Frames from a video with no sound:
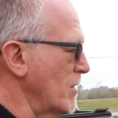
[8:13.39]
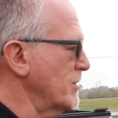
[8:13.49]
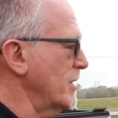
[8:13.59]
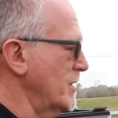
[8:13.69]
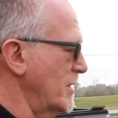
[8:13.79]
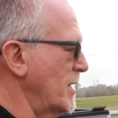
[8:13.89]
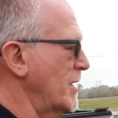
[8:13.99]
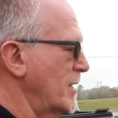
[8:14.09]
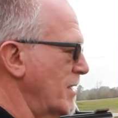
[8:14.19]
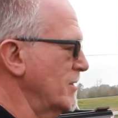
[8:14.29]

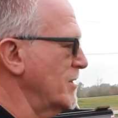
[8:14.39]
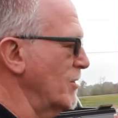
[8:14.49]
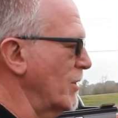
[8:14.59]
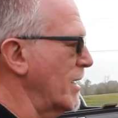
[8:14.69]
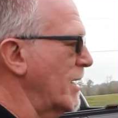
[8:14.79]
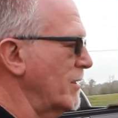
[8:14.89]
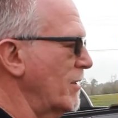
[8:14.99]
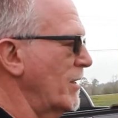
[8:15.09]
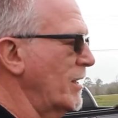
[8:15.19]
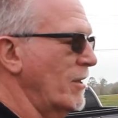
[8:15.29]
can still get out
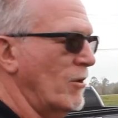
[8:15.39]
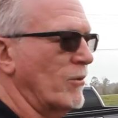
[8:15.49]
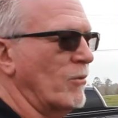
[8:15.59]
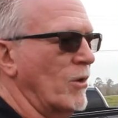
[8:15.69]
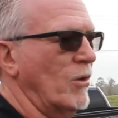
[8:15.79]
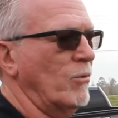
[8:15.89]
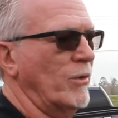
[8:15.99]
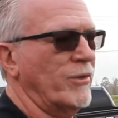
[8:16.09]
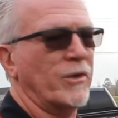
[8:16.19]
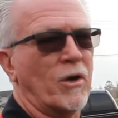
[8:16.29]
there and get on the road
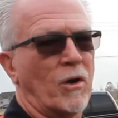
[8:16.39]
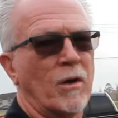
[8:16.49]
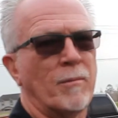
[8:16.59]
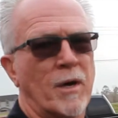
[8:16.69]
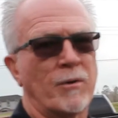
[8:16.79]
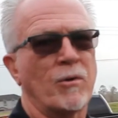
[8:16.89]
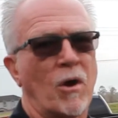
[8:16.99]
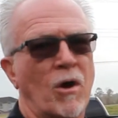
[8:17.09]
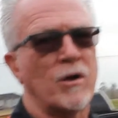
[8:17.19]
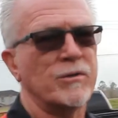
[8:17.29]
with the current model
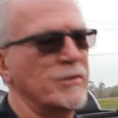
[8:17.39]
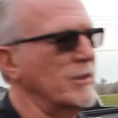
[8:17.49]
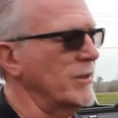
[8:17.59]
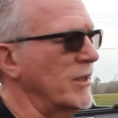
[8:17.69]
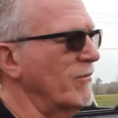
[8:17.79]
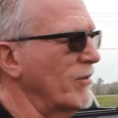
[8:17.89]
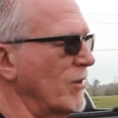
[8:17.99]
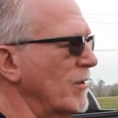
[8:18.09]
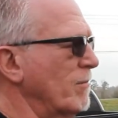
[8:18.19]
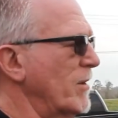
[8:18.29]
cars, and if they're